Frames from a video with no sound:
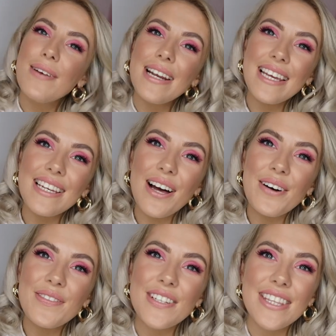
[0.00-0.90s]
Really
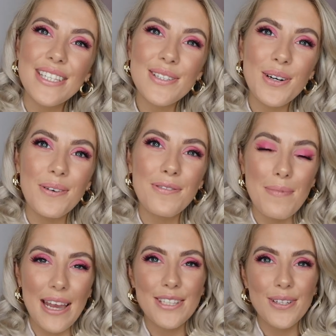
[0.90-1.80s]
loved this top
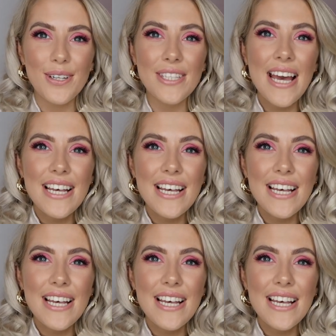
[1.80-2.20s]
from ASOS.